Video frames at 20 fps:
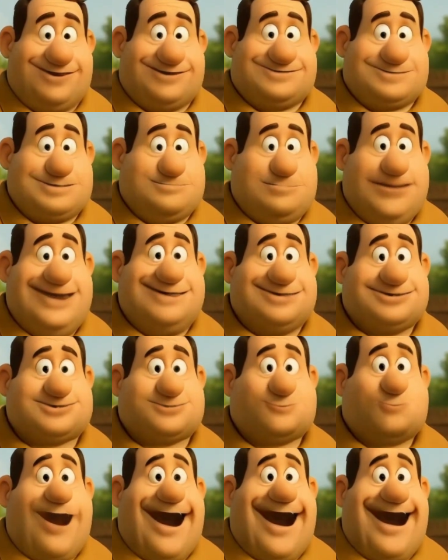and some peace
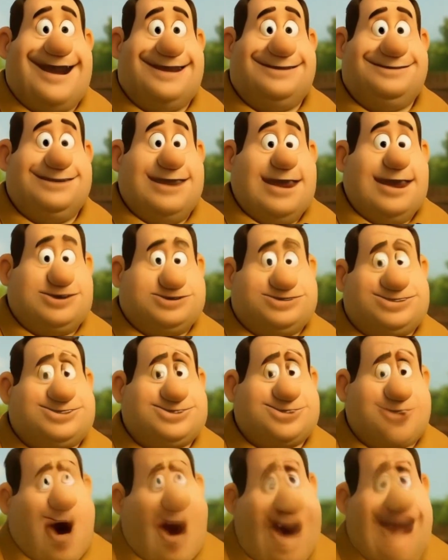and quiet. This
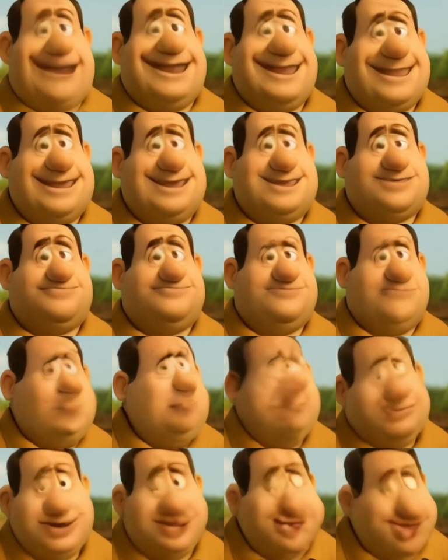is all I need to
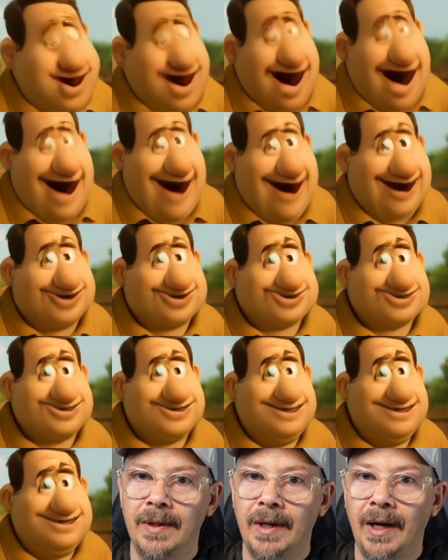feel
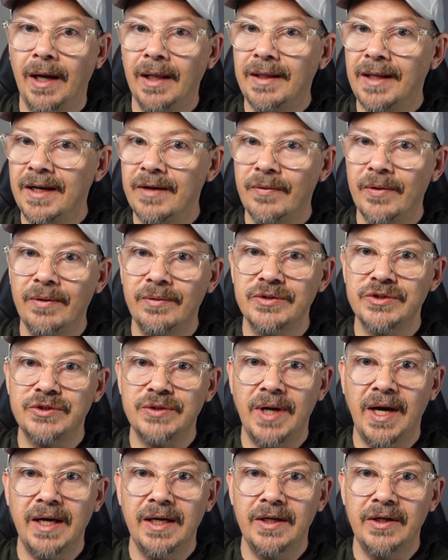recharged. I like what it was
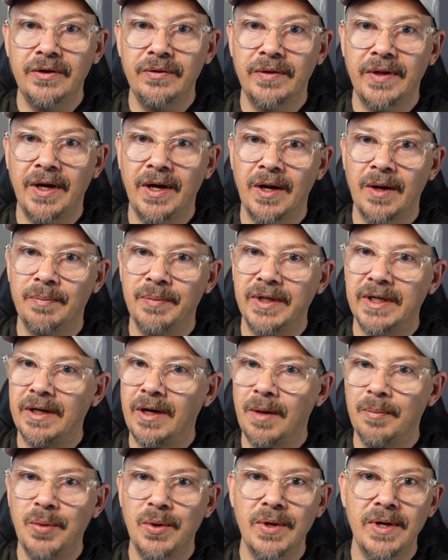trying to do there, but
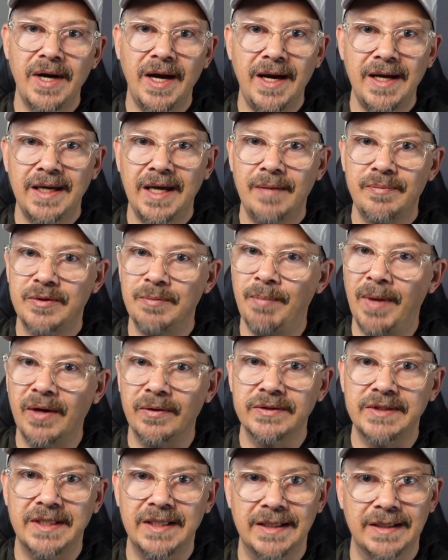our poor guy kept
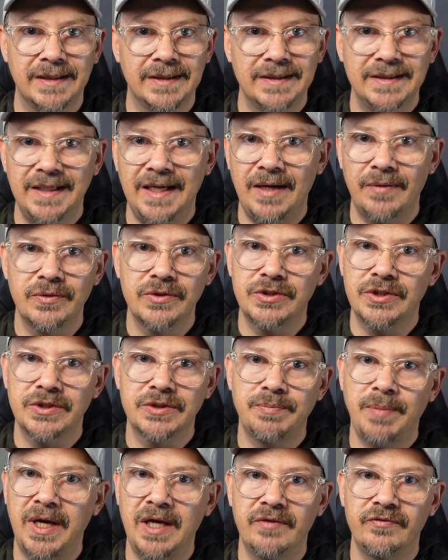melting, and that was
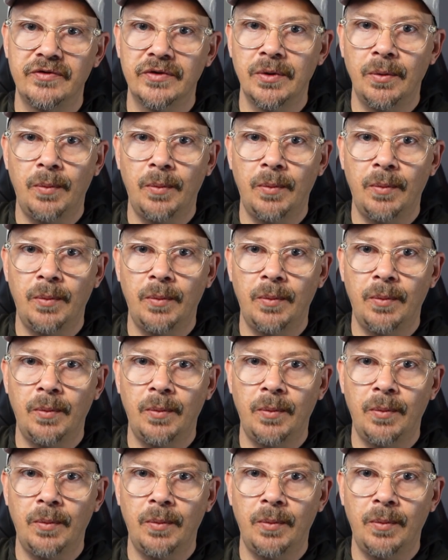just painful to